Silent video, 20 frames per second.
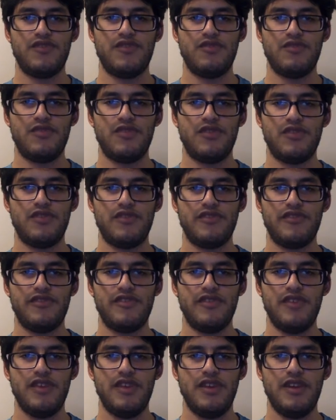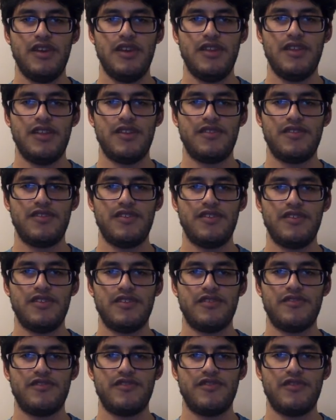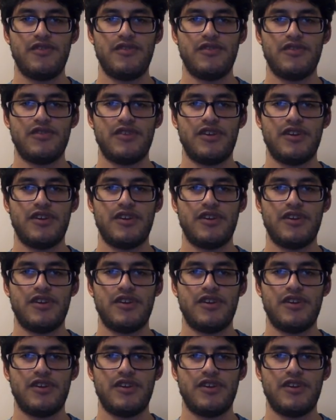emerge, and for the Electoral